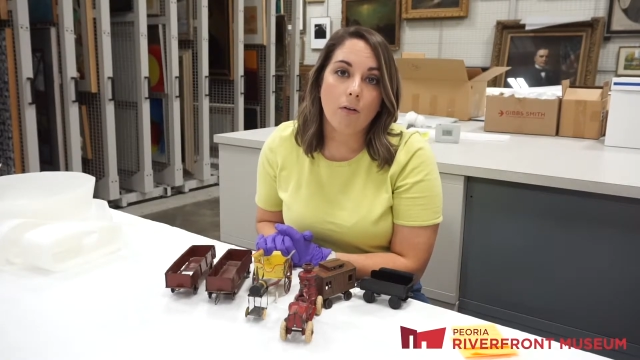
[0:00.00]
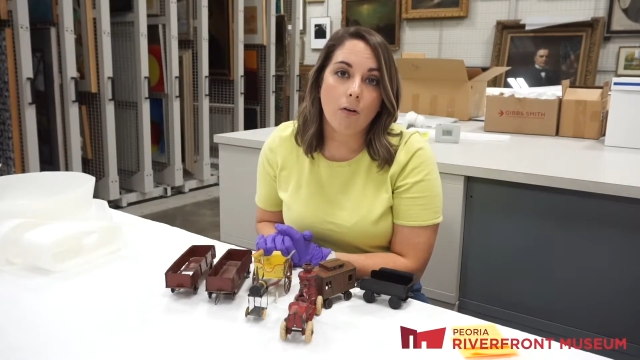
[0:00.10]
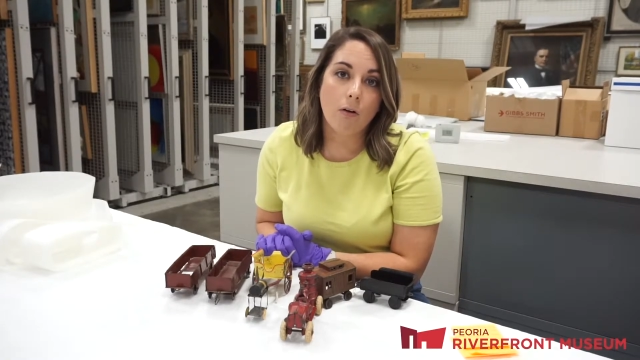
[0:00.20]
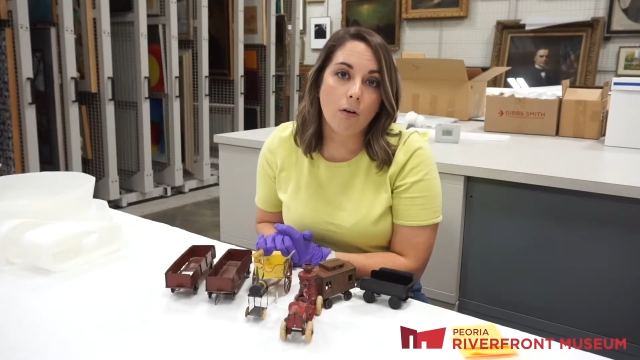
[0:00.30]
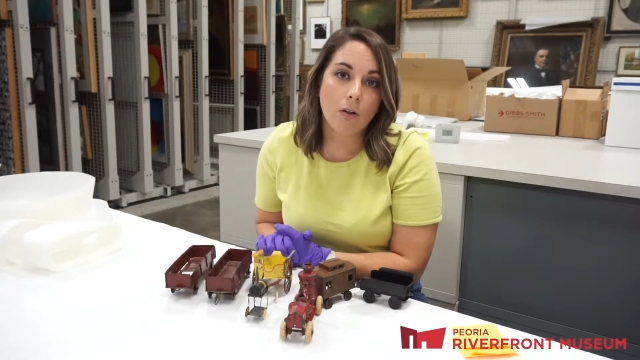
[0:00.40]

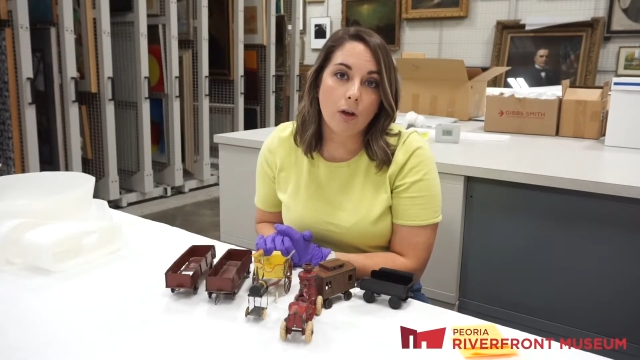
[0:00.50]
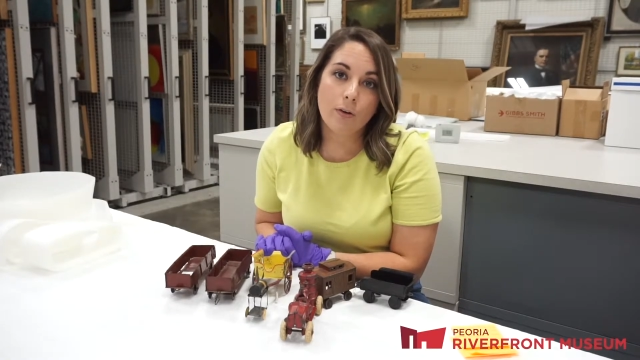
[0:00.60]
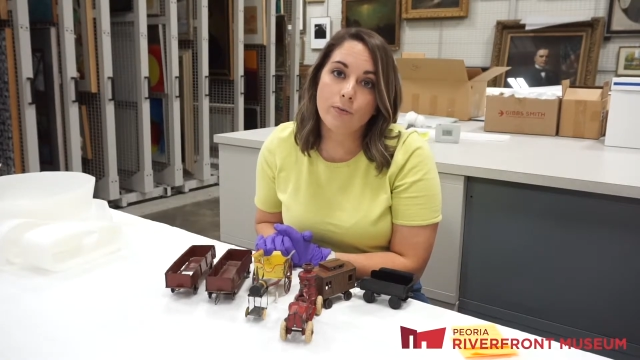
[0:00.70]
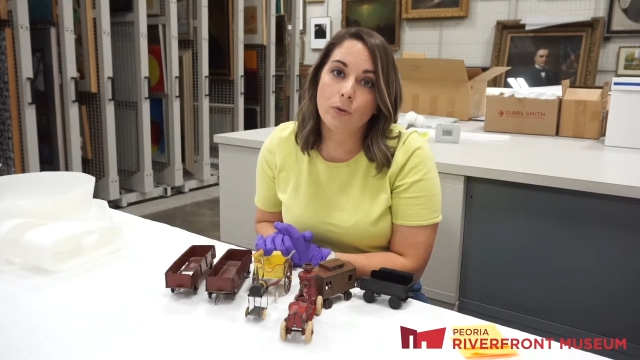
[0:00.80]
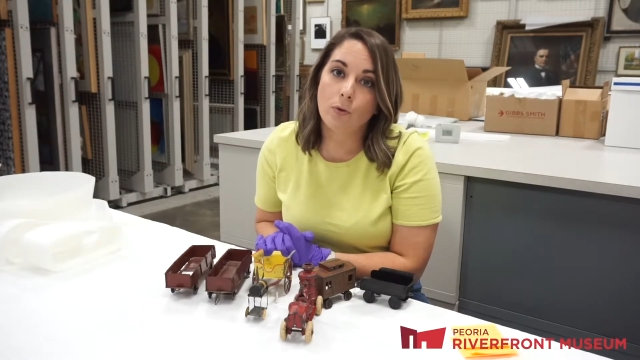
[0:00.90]
all
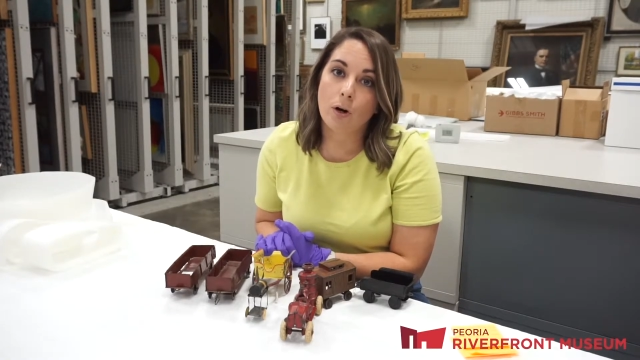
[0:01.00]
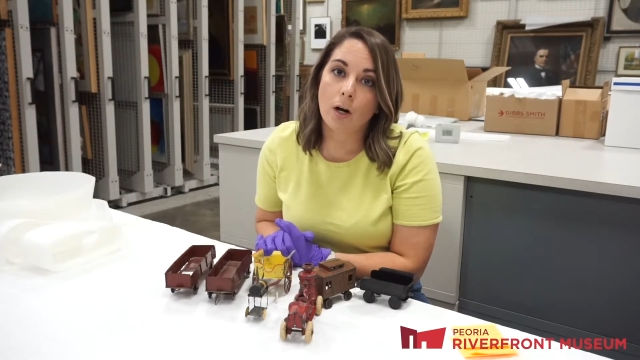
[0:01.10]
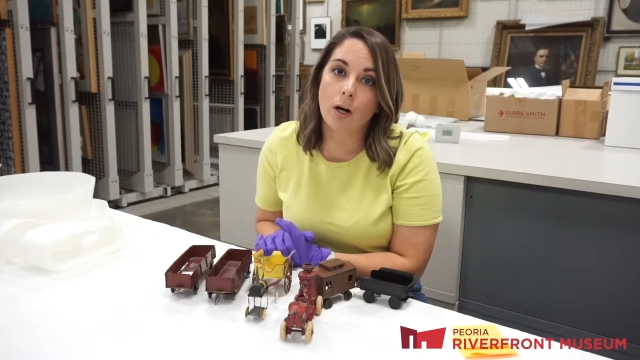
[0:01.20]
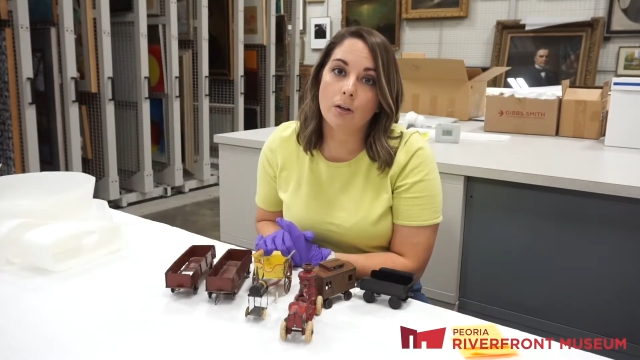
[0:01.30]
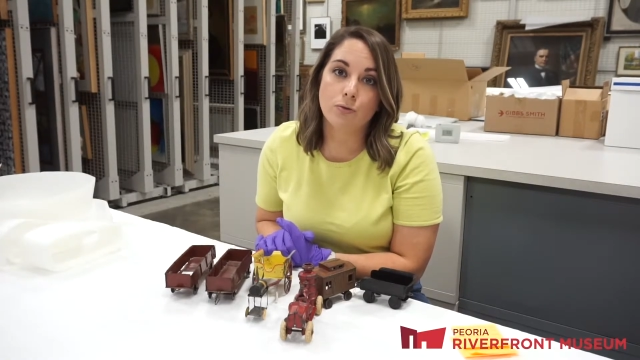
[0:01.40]
of
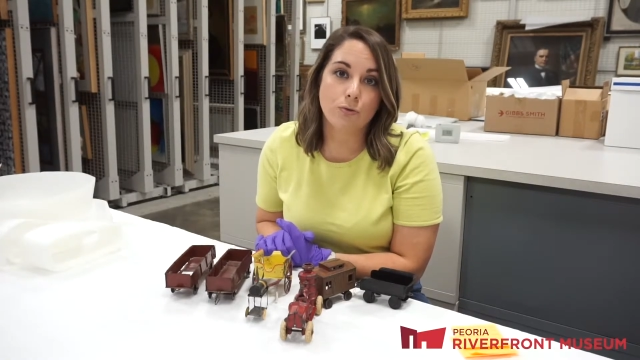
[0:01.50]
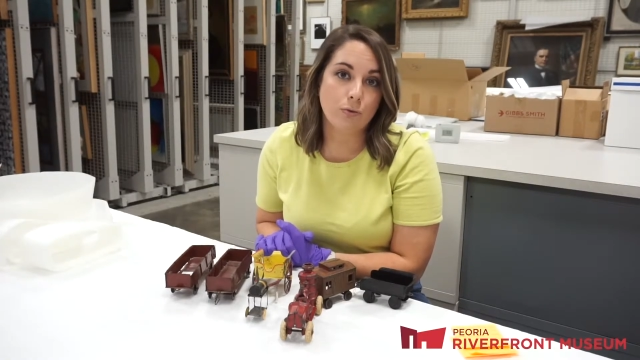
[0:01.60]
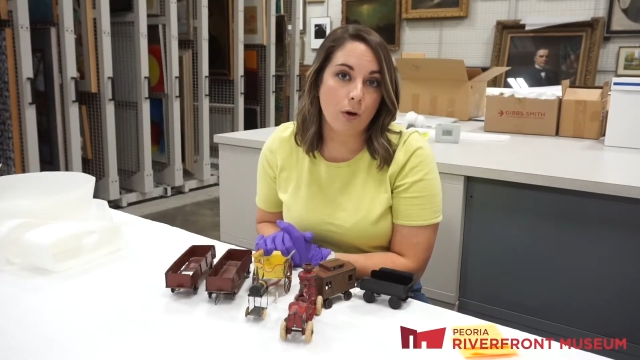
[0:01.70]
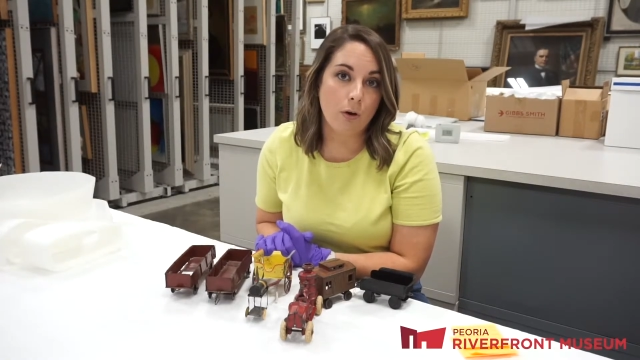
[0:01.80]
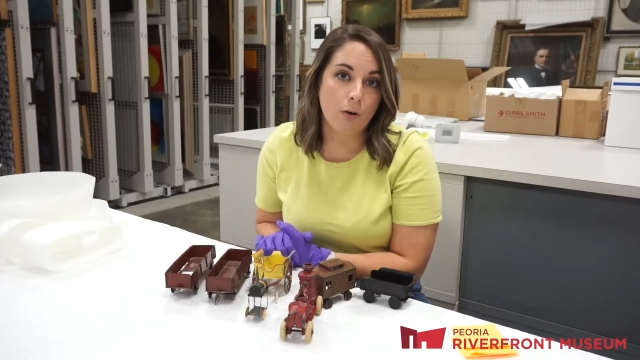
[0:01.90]
your
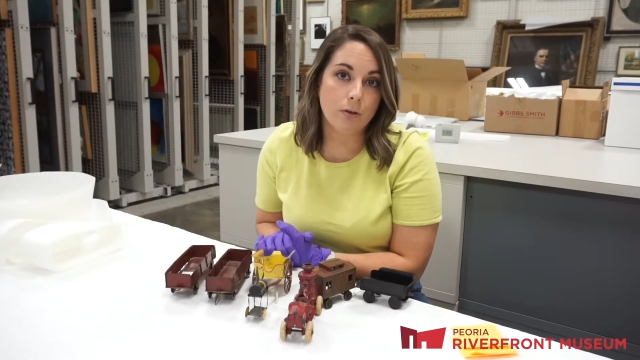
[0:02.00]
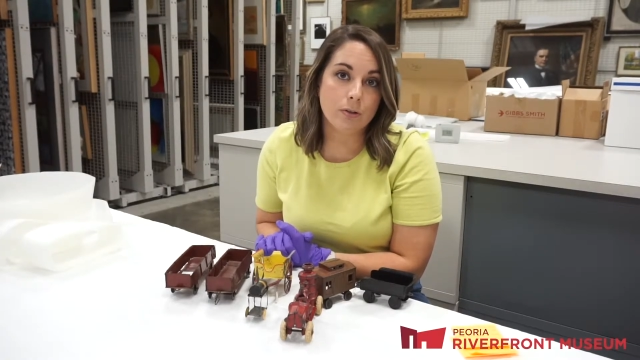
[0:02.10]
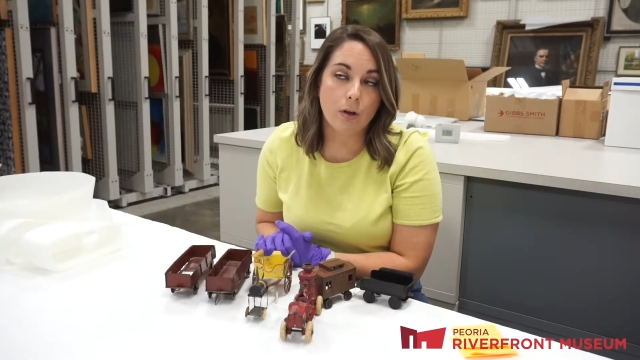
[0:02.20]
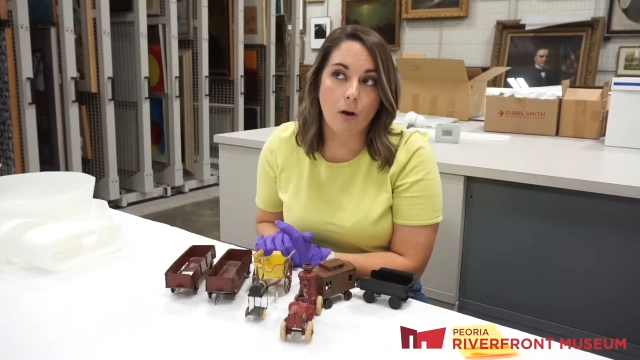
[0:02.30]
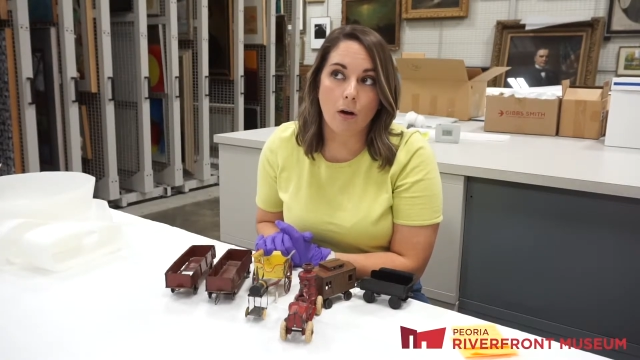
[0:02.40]
dolls